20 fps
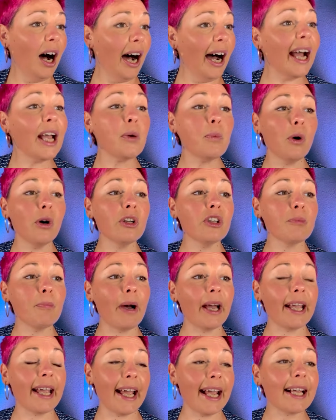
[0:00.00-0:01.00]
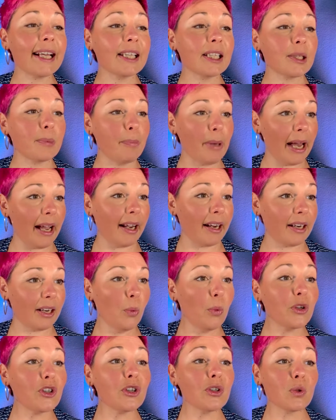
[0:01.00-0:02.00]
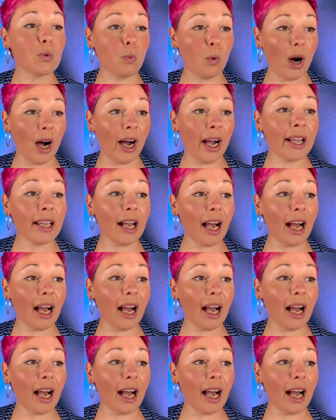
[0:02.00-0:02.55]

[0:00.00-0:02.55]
I want my ex back, which is why